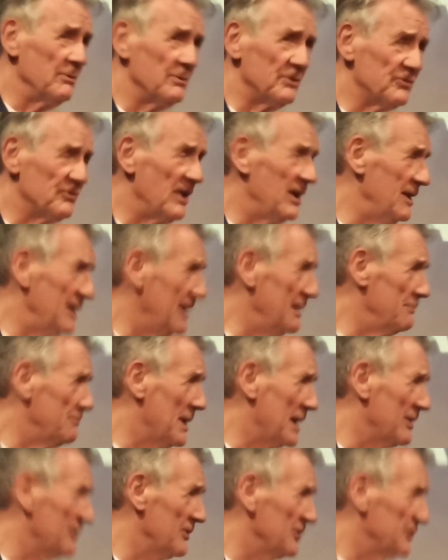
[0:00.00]
as though they were
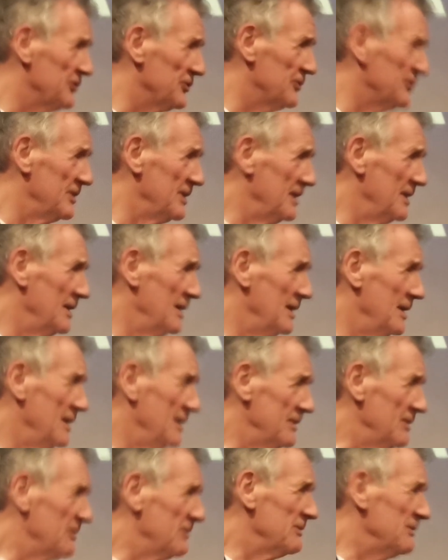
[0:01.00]
slightly embarrassed.
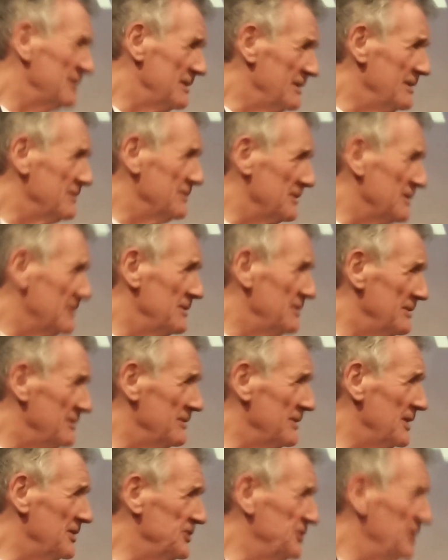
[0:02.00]
Not
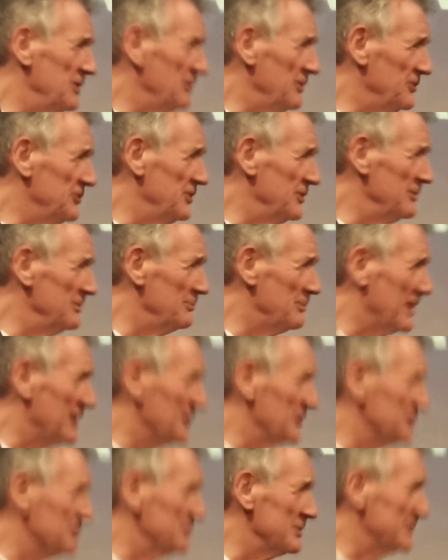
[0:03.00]
that Nigerians do
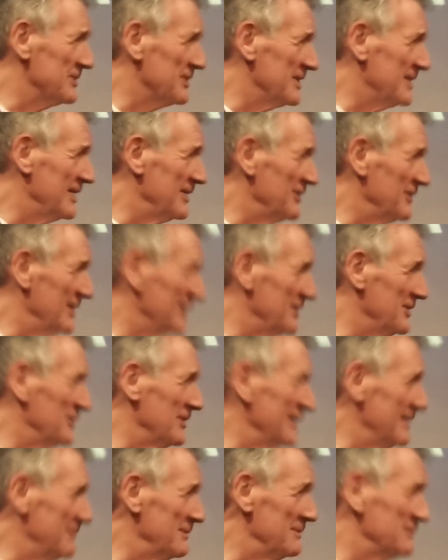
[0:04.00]
embarrassment, I
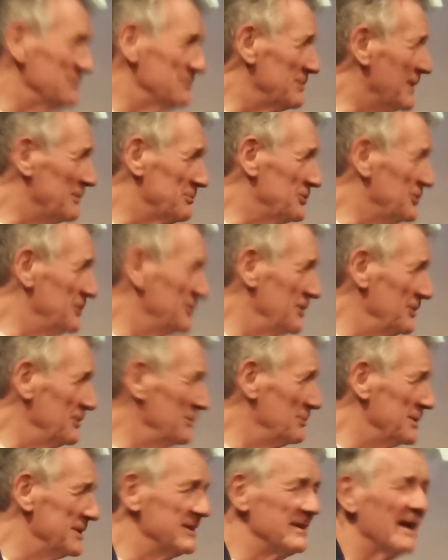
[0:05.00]
don't think, do they?
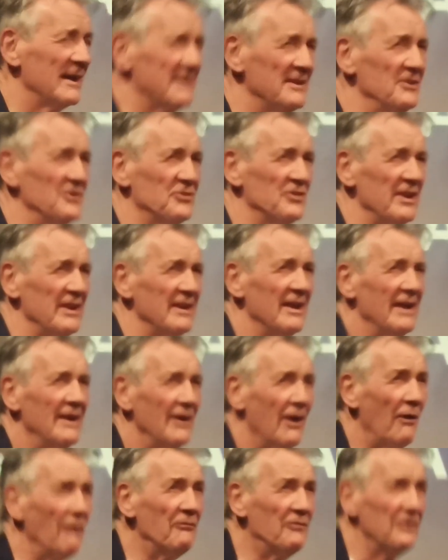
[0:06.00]
Perhaps you do, but I didn't
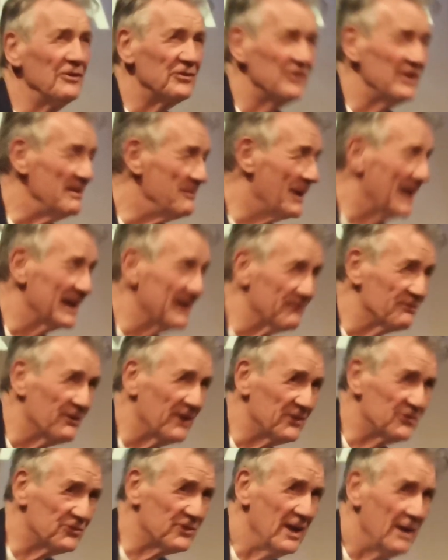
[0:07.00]
see it obviously
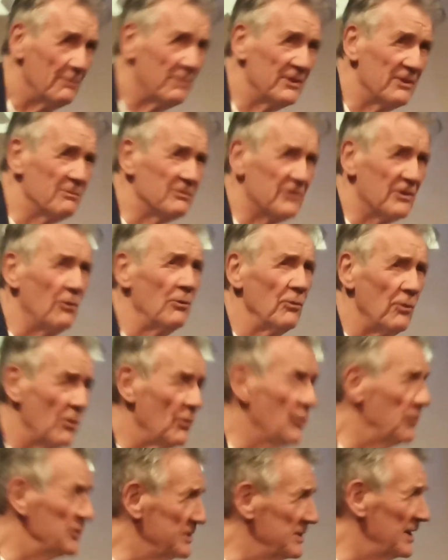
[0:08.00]
manifest. But there
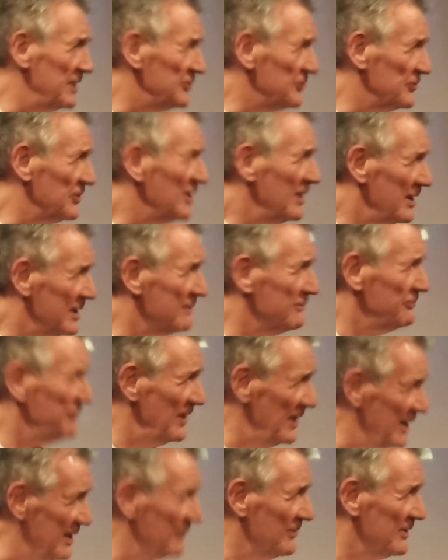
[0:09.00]
was an awkwardness
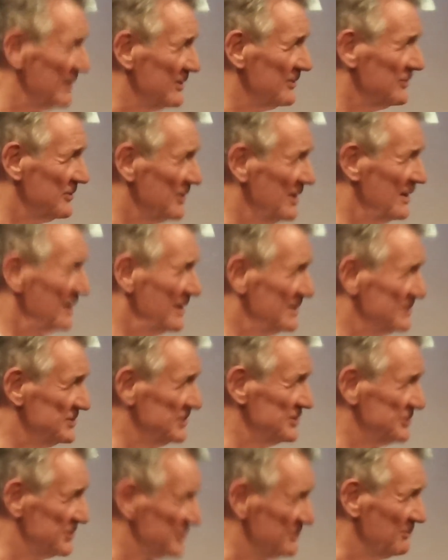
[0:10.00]
and a feeling that
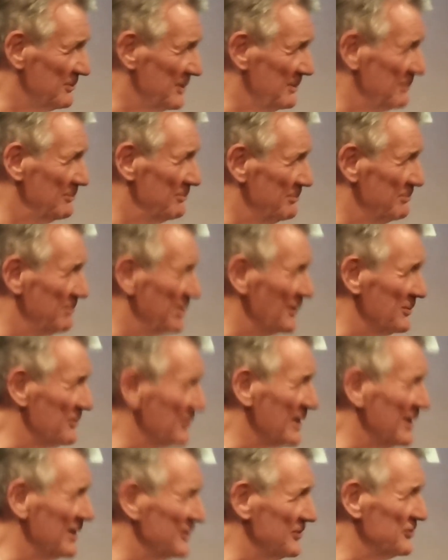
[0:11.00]
she shouldn't be
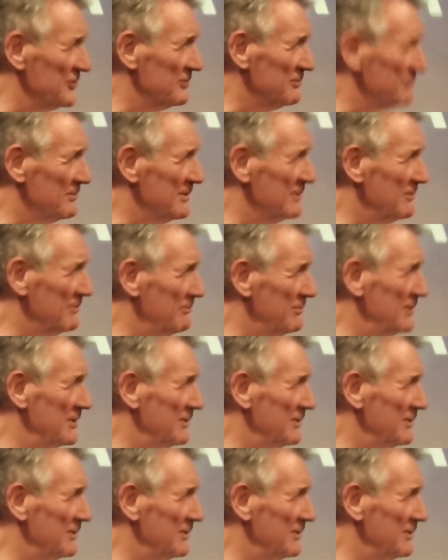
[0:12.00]
bothering us.